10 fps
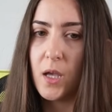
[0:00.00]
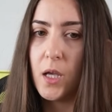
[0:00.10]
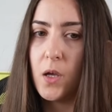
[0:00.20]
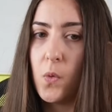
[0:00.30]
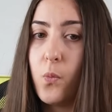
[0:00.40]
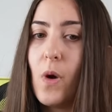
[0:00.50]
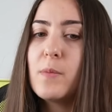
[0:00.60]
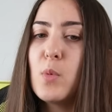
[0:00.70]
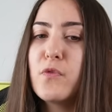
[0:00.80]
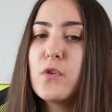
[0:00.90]

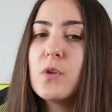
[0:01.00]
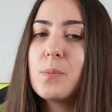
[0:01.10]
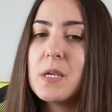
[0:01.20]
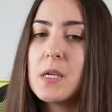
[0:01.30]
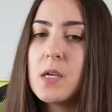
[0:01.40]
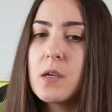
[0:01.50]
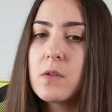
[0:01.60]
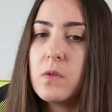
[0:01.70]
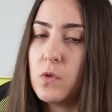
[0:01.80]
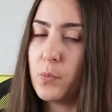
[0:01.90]
One move could
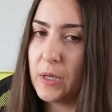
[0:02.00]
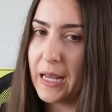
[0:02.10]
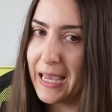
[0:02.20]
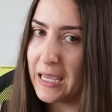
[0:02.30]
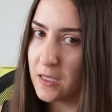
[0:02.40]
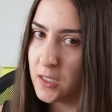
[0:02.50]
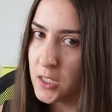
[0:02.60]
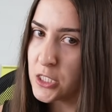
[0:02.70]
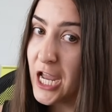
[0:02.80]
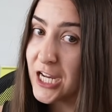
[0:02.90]
be to play
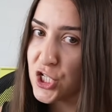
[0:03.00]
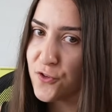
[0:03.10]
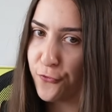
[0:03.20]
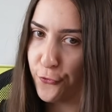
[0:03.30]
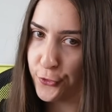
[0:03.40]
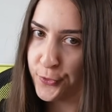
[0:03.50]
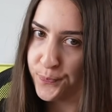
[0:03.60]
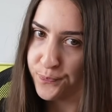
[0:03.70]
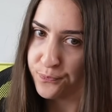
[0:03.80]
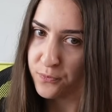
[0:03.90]
knight g4.
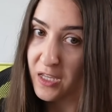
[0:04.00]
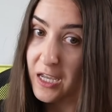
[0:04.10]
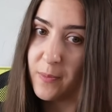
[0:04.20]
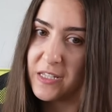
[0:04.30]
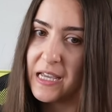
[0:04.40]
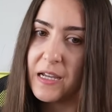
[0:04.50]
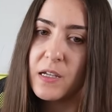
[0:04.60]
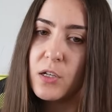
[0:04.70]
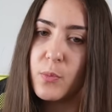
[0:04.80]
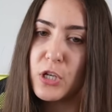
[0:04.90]
I'm
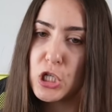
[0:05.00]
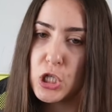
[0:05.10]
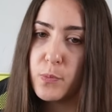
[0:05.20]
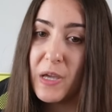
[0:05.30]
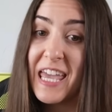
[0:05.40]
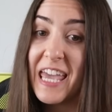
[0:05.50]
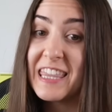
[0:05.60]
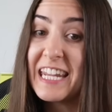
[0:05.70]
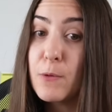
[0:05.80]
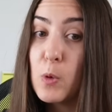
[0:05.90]
attacking the bishop, and
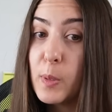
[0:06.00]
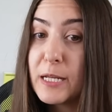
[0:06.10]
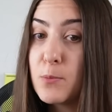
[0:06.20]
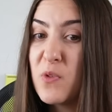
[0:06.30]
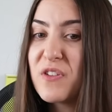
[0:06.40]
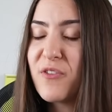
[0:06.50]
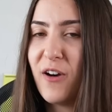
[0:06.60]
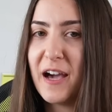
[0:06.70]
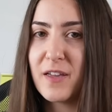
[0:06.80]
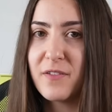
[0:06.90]
then I will play the move
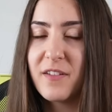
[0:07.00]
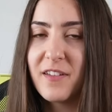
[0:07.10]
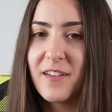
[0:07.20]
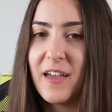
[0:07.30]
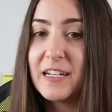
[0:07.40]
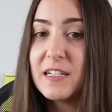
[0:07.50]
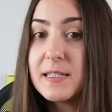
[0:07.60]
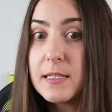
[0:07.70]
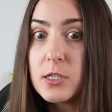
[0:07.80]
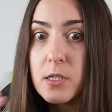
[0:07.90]
e5. And this
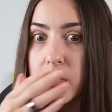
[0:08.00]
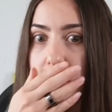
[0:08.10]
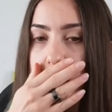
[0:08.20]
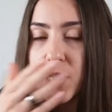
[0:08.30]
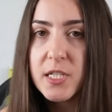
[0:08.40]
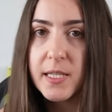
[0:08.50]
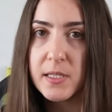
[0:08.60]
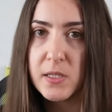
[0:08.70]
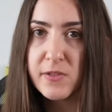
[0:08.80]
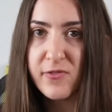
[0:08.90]
is actually such a
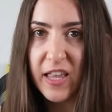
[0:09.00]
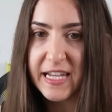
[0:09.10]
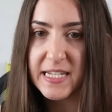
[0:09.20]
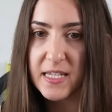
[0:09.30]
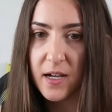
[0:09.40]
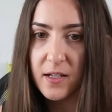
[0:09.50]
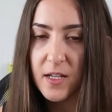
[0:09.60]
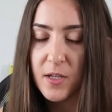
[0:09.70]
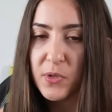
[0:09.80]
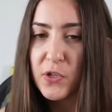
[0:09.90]
successful idea,
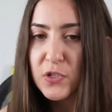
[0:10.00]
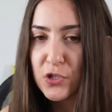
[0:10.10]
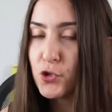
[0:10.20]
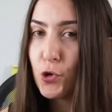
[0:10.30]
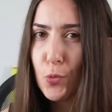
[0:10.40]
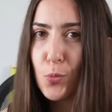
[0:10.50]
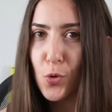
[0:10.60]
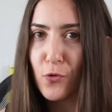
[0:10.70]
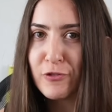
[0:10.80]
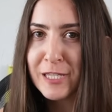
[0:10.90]
because in 2
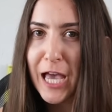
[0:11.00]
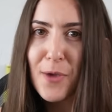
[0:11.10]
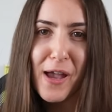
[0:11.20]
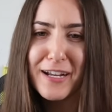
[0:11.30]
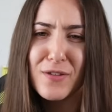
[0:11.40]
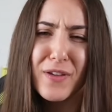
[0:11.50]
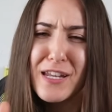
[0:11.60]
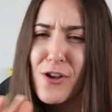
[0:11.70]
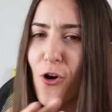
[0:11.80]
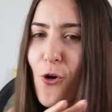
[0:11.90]
moves, I'm
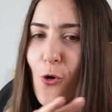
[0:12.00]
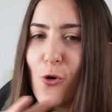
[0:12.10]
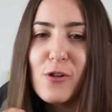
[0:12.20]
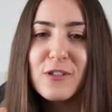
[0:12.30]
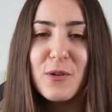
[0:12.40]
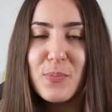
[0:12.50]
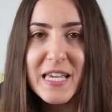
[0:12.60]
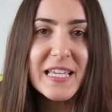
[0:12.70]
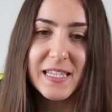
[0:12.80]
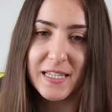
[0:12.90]
activating all the
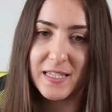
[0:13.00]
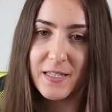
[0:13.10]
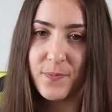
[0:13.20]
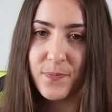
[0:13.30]
pieces.